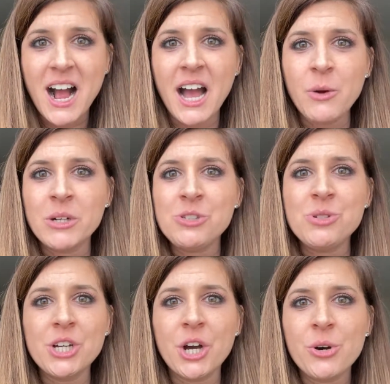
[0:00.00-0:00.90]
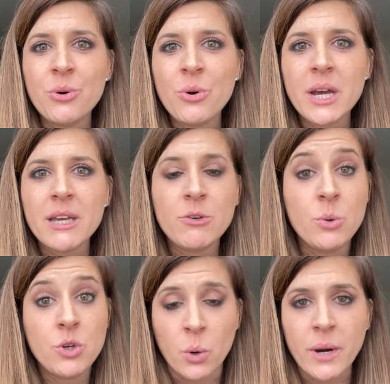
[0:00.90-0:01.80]
I want you to go, if you
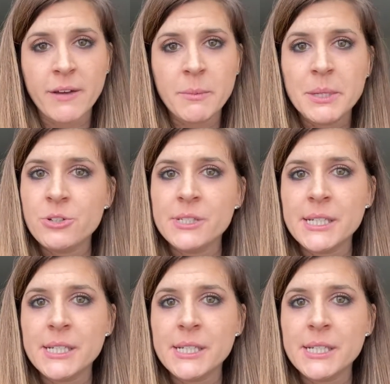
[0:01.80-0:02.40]
don't have a Pinterest